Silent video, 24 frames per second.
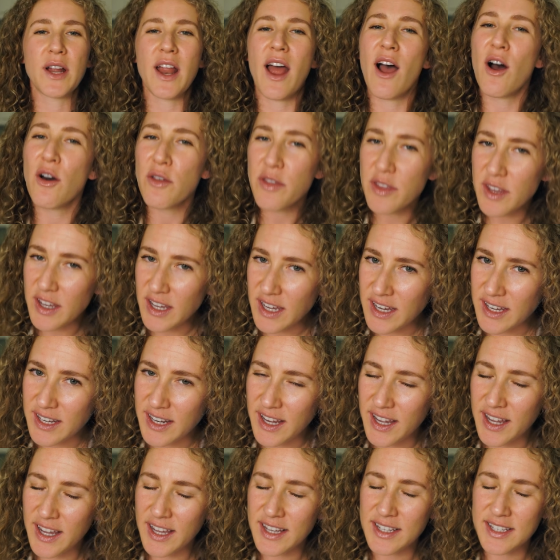But healthy
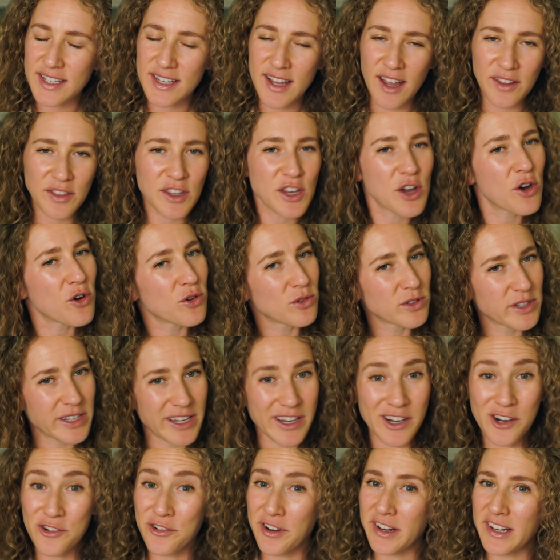eating is not the only
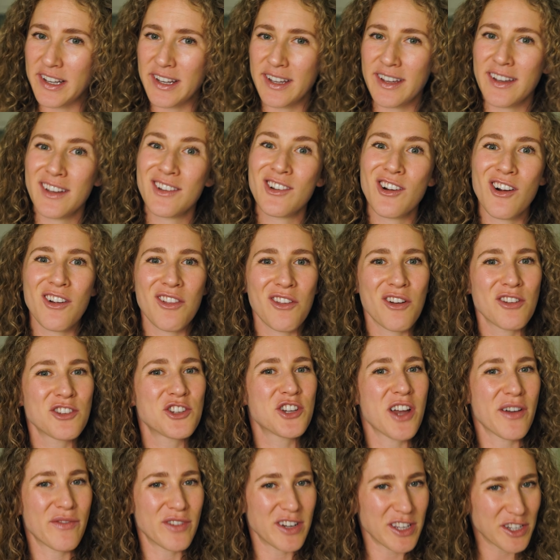ingredient in our
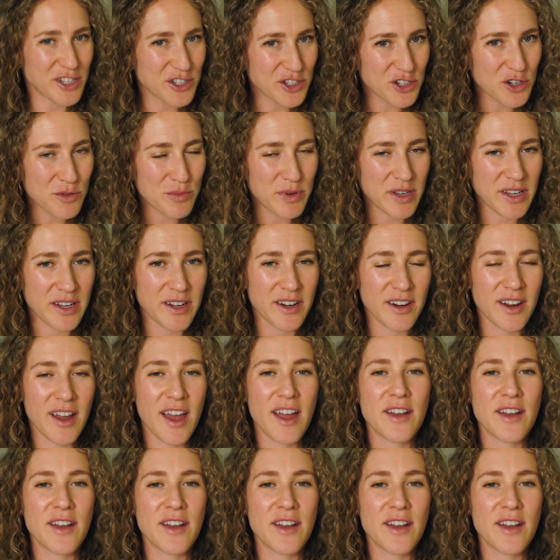longevity soup here